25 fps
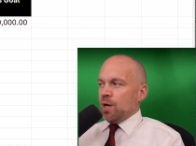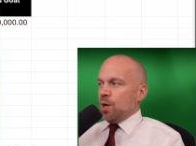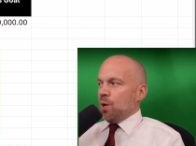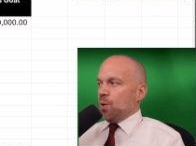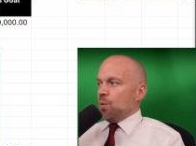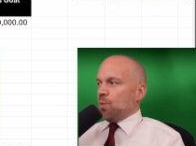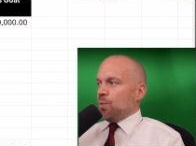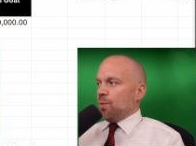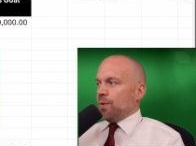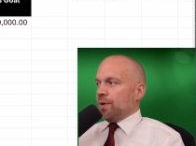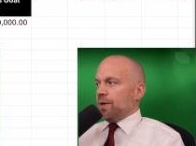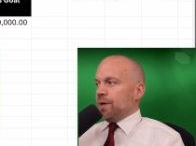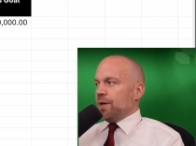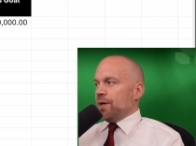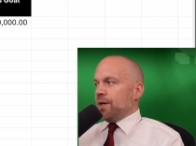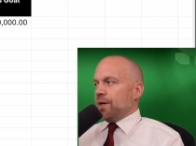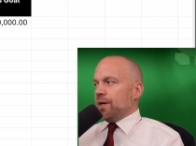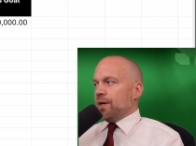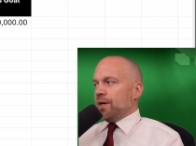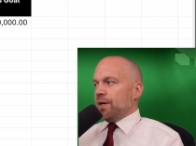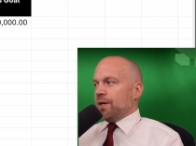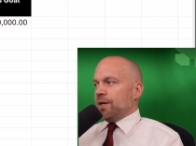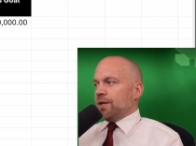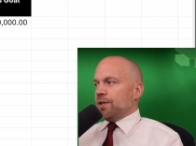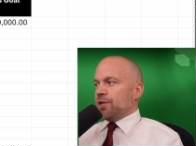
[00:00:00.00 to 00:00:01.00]

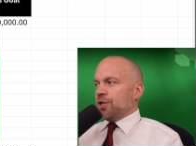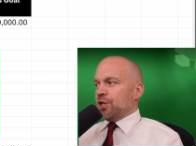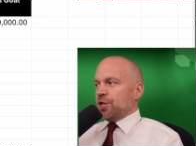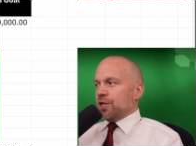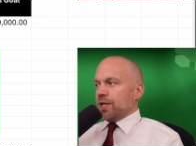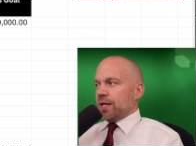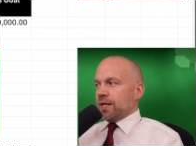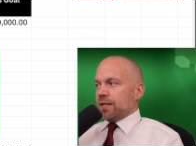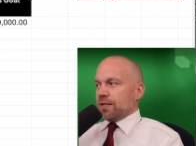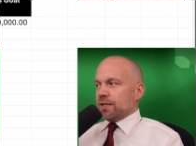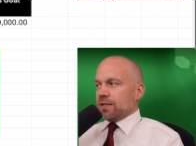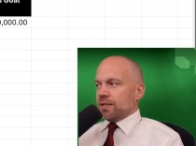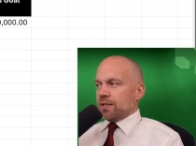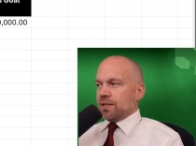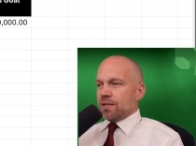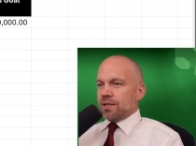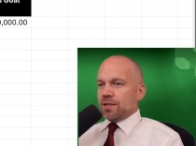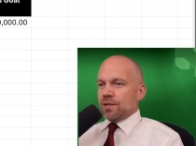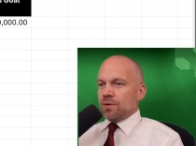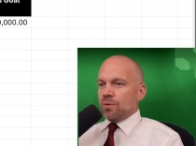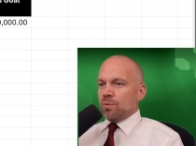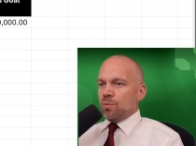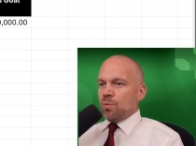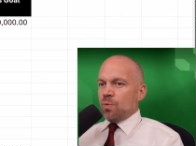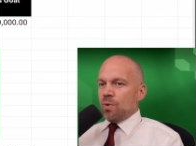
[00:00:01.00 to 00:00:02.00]
We just
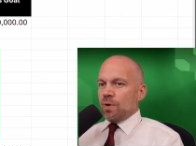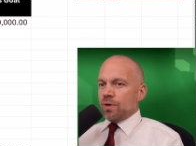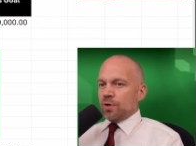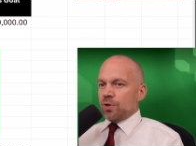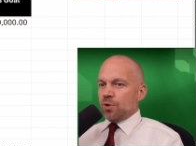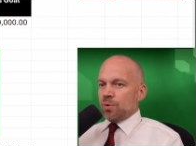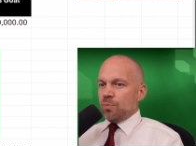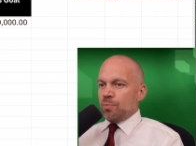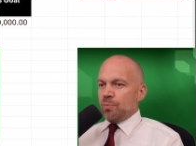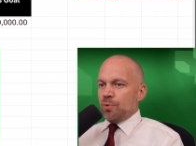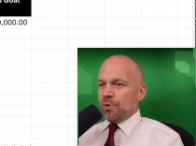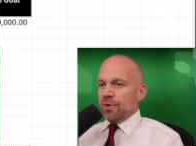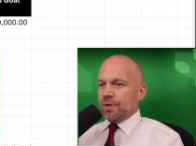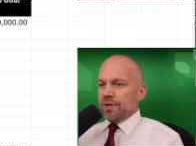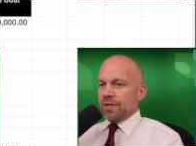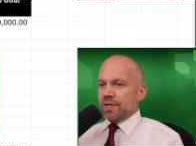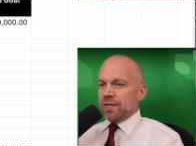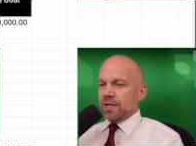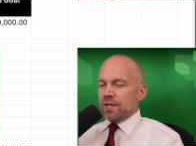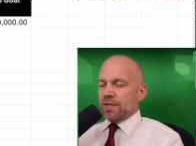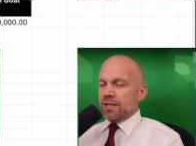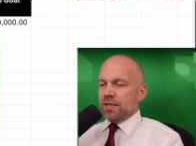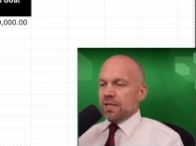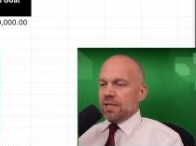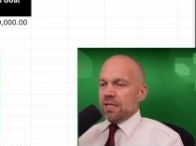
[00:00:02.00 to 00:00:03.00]
want to print
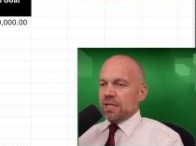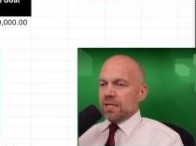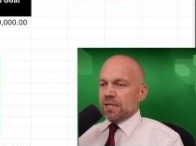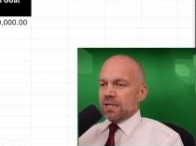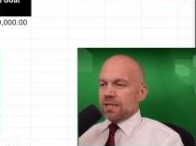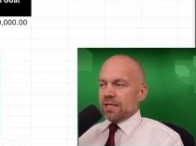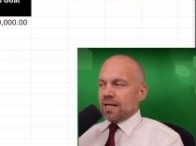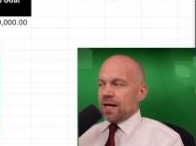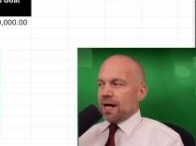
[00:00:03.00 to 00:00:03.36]
this